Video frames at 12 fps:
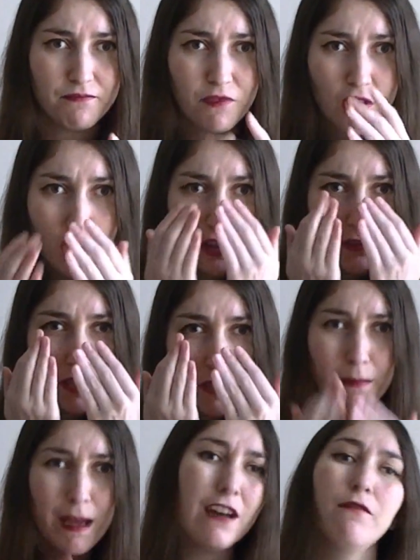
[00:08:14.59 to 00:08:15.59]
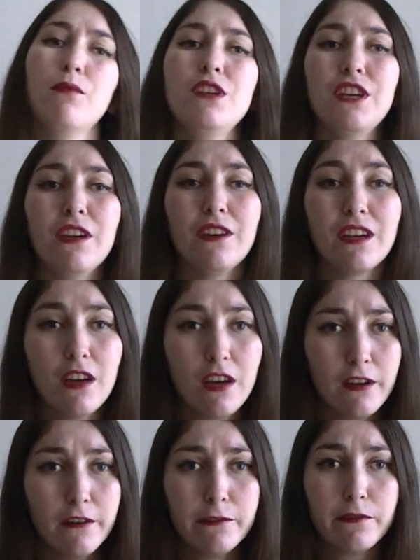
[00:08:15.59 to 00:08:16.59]
Cover your mouth when you're going to
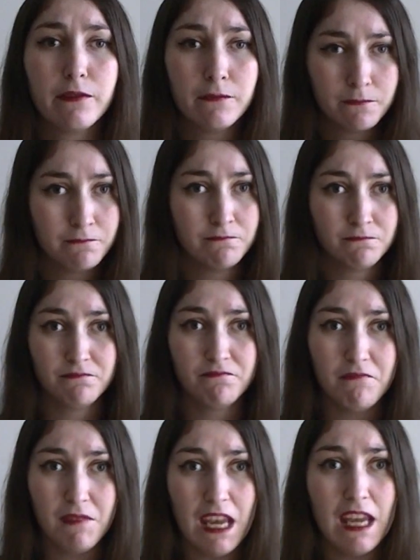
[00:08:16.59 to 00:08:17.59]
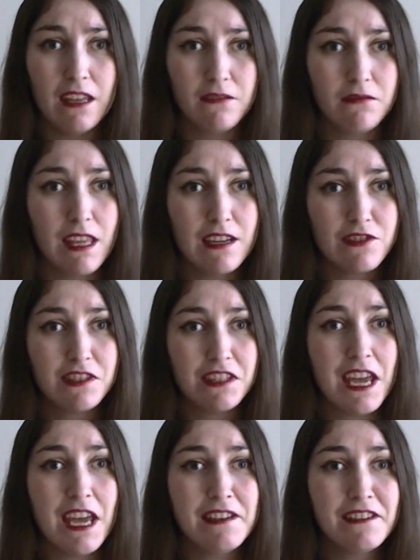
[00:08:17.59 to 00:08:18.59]
cough. Yeah, that's just the
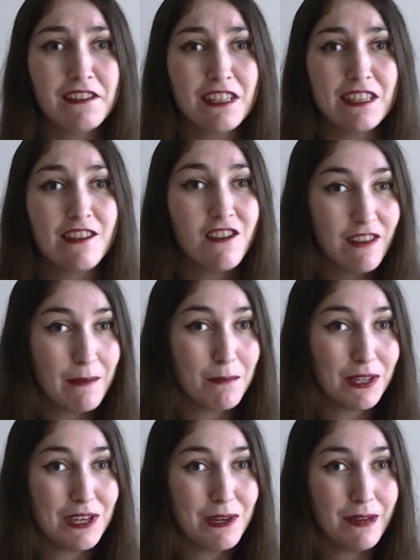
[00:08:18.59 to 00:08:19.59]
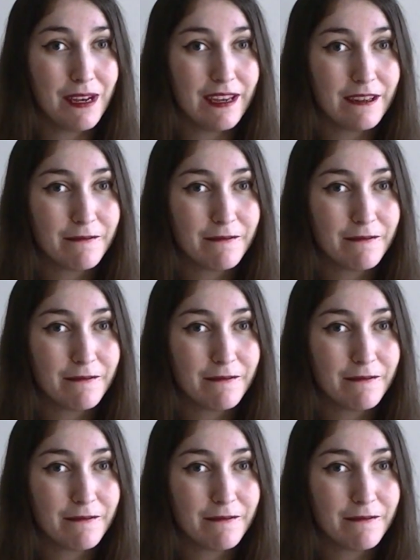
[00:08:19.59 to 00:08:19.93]
end of this November Q&A.